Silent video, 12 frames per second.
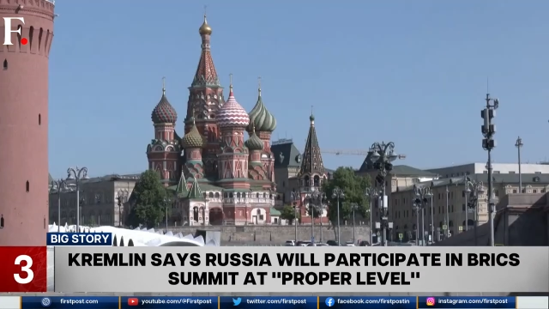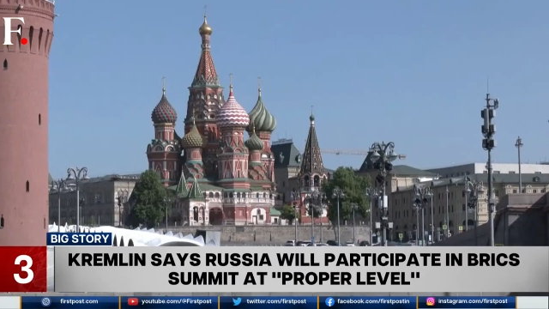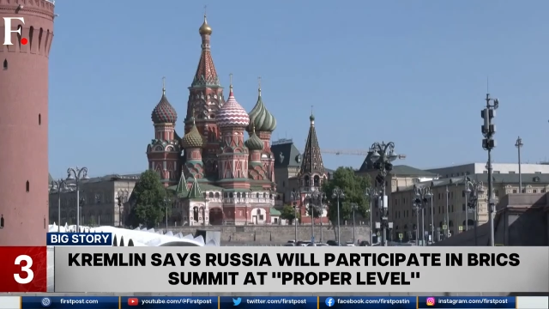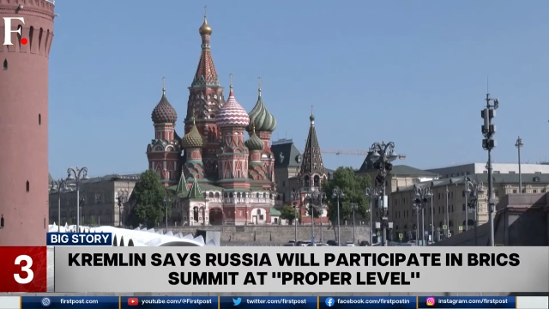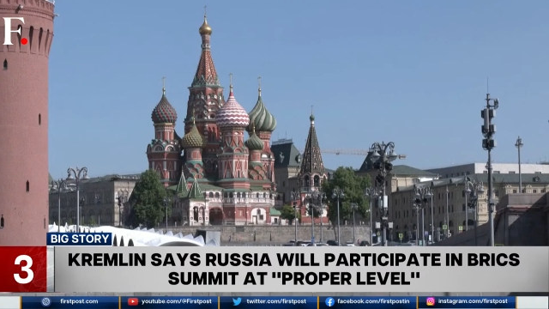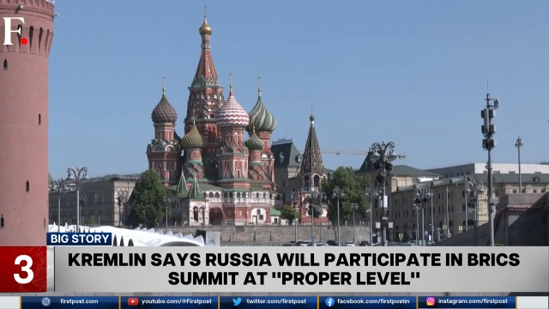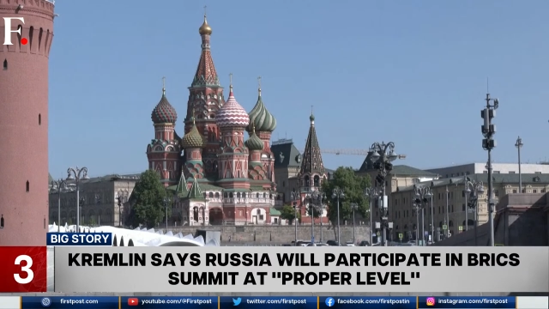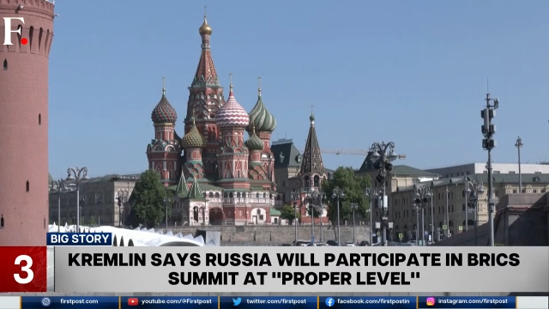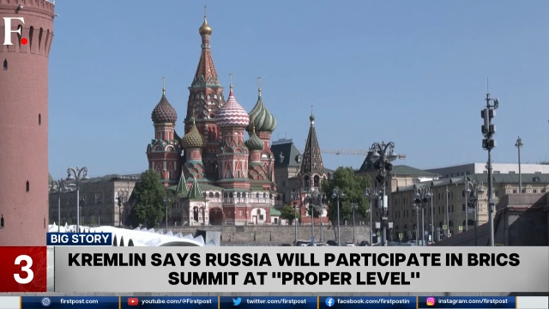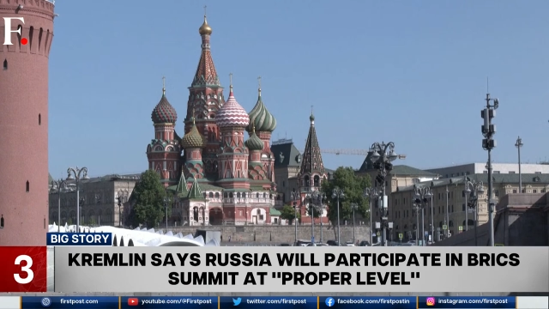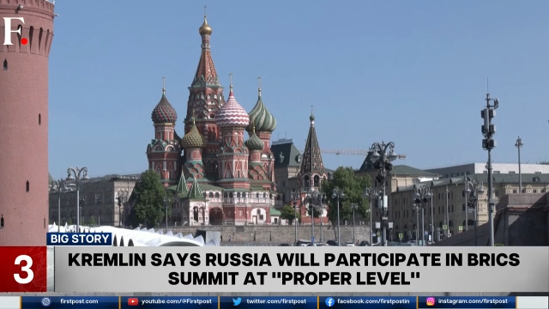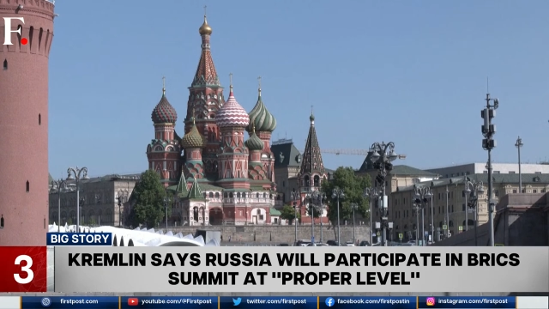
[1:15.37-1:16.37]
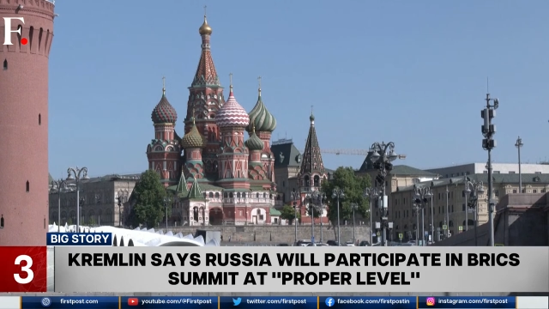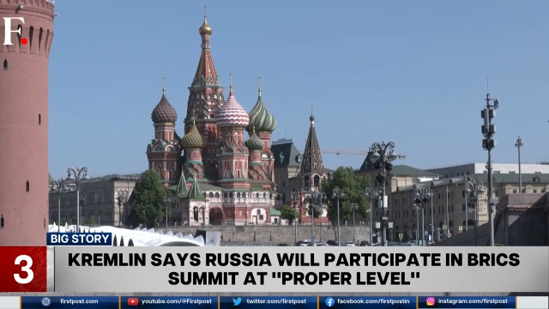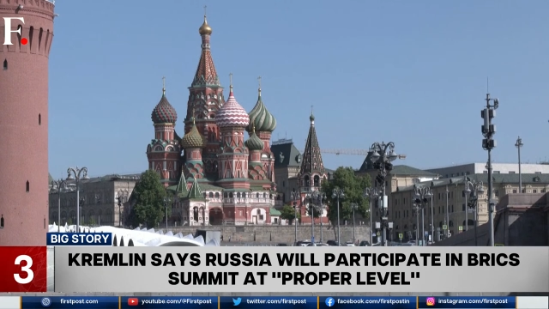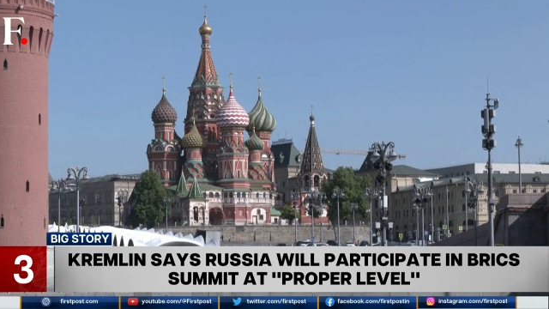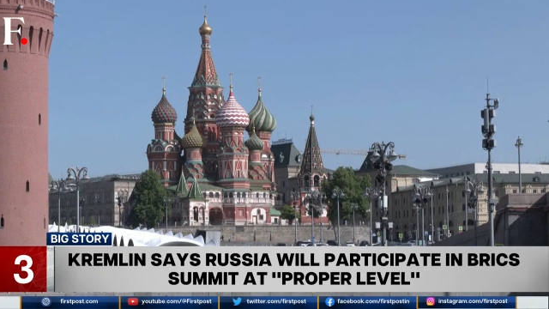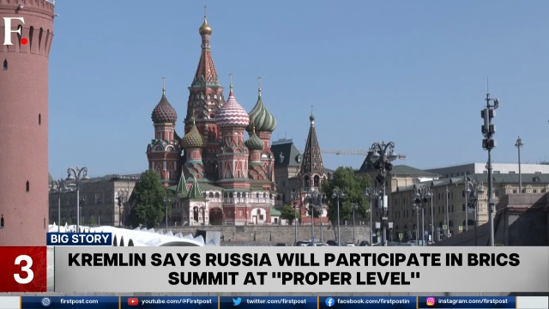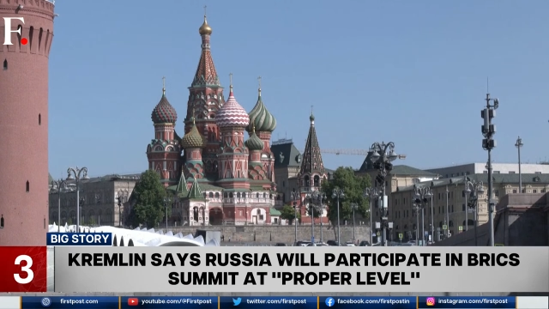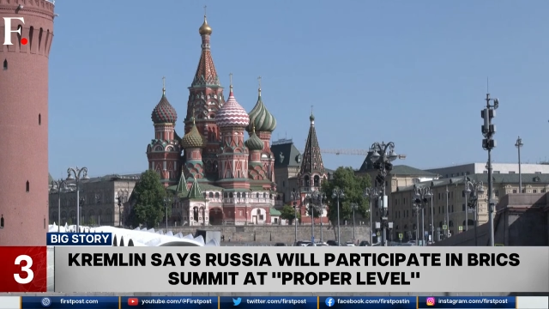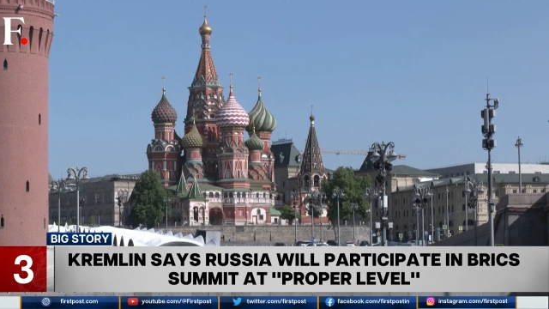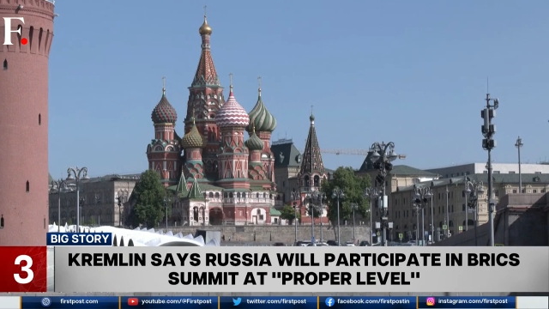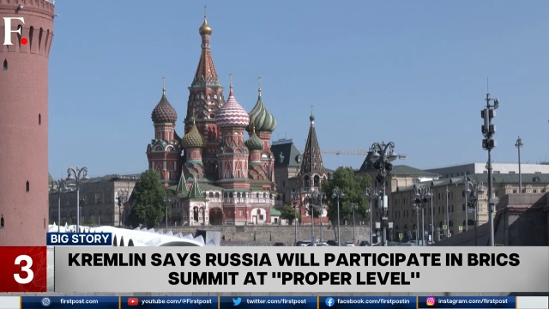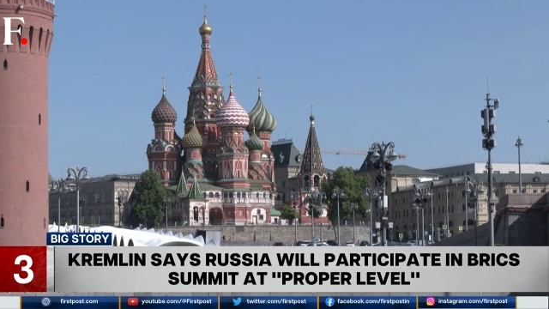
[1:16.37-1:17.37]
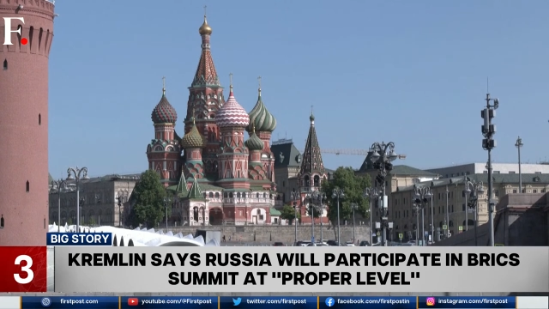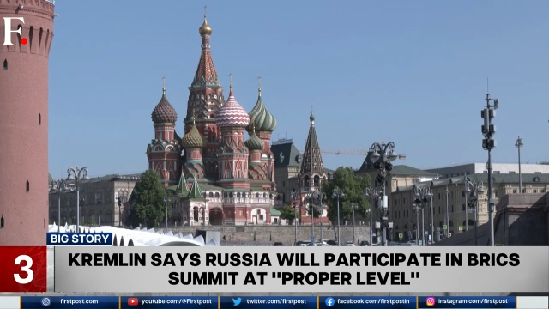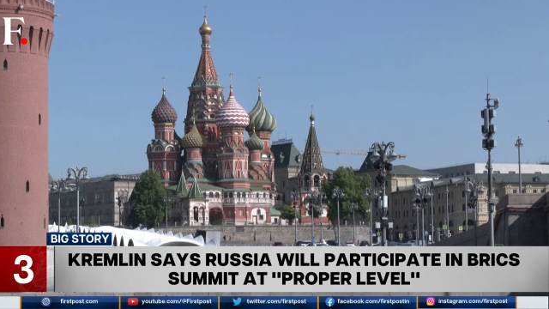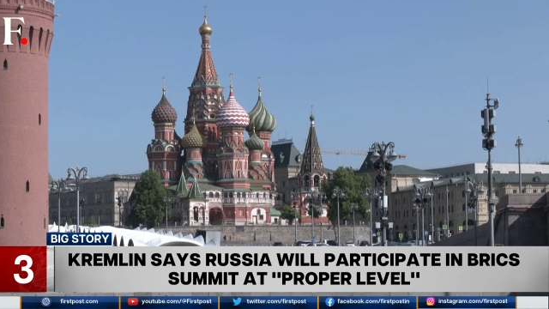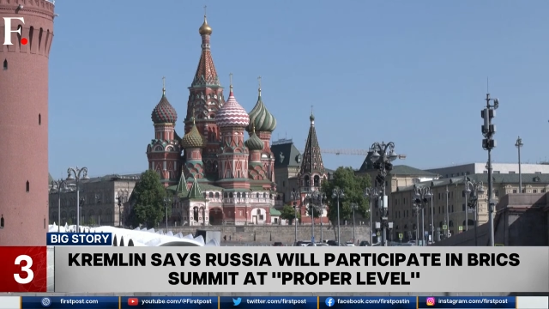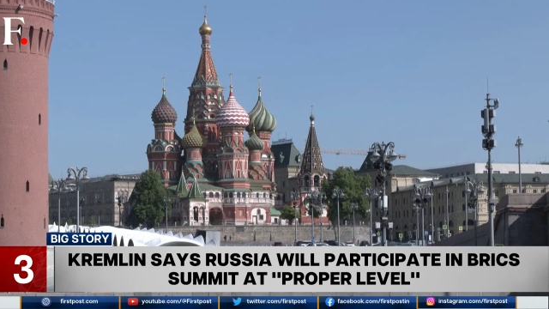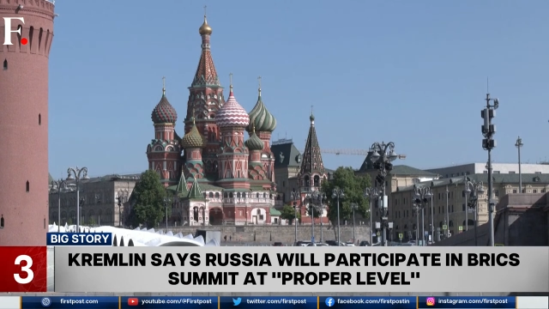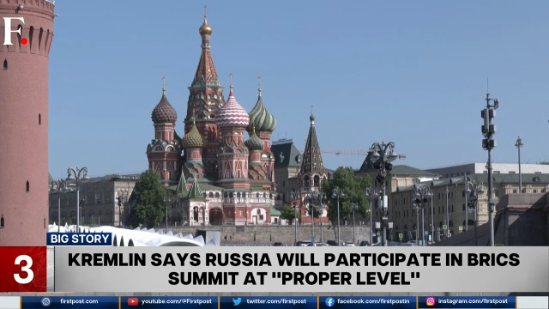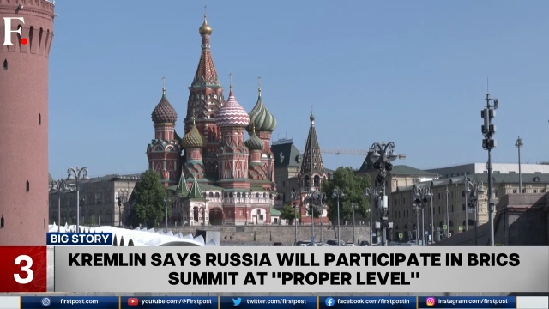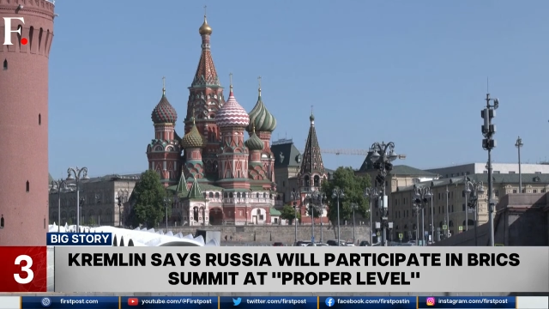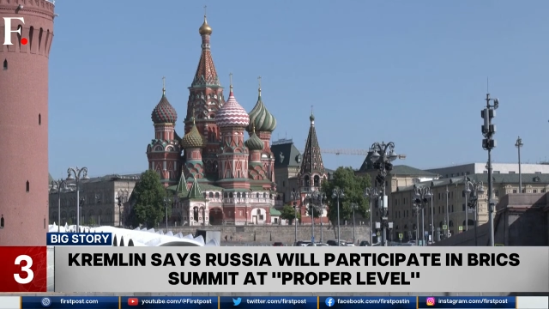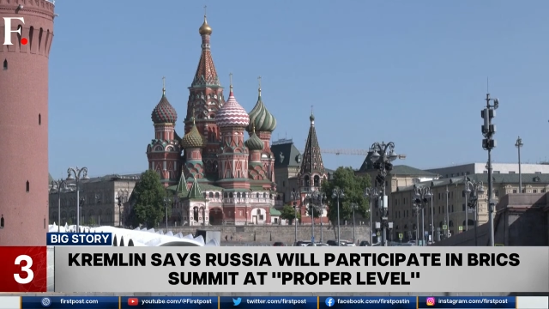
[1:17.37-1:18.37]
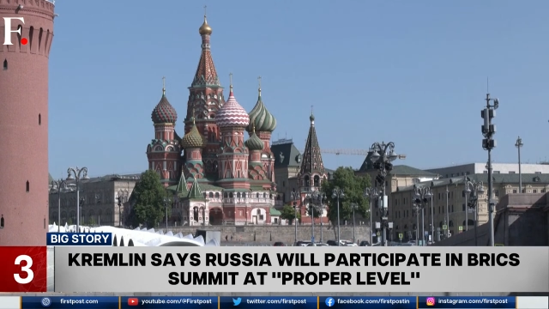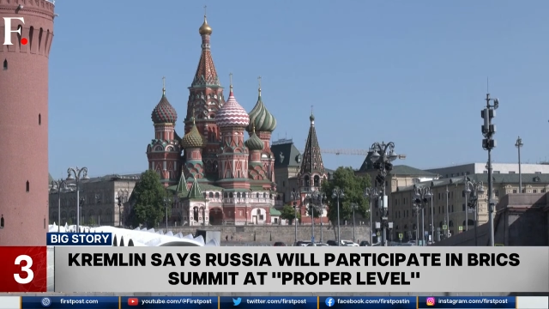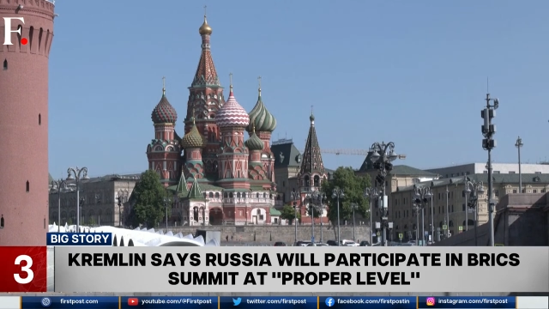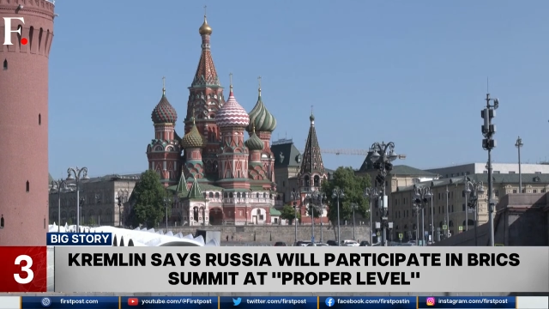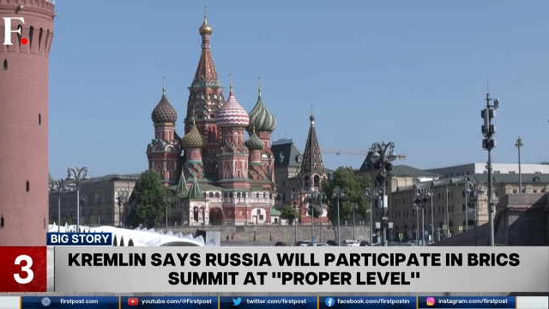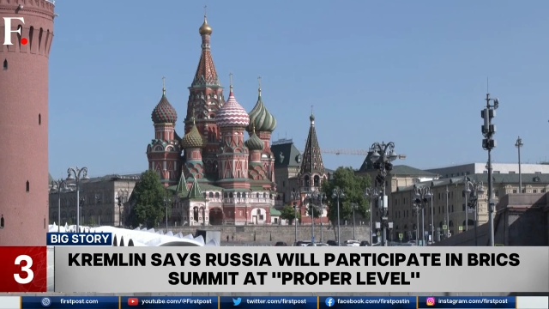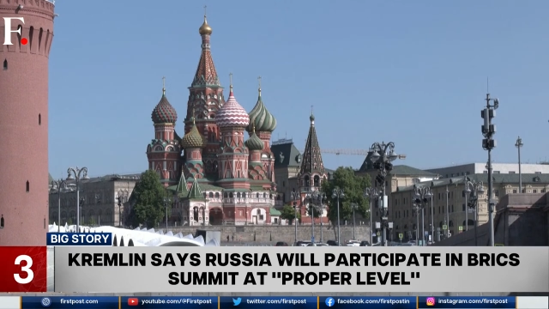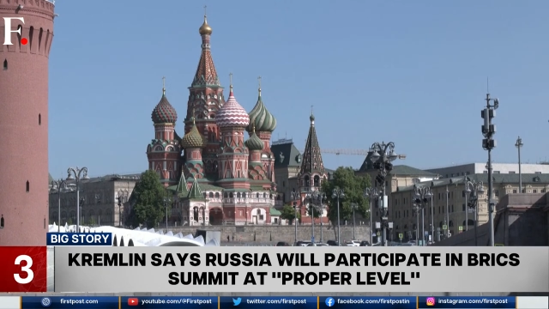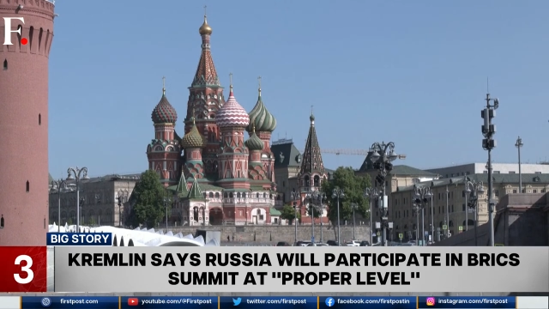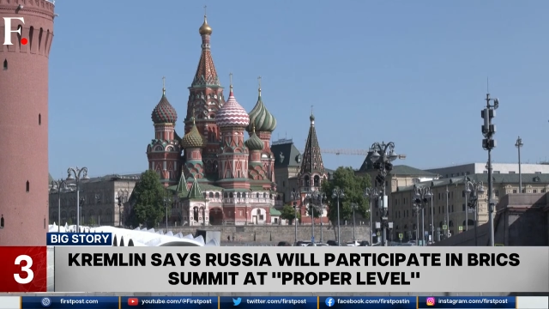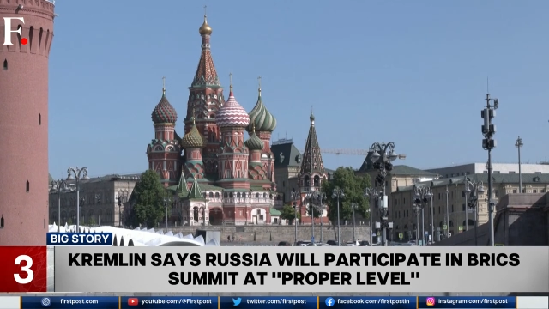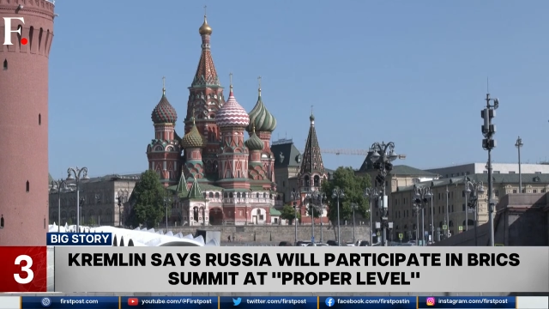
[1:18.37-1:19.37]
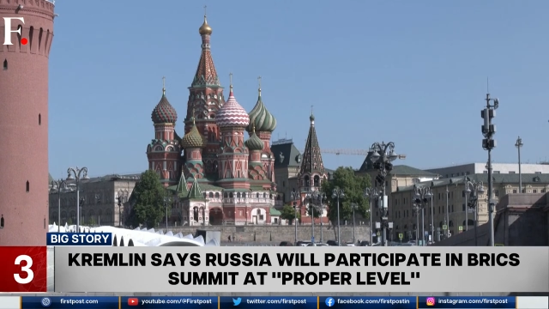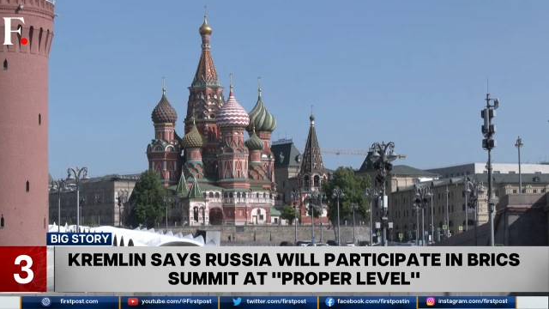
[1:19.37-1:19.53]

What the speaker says: Nobody's mouth can be seen.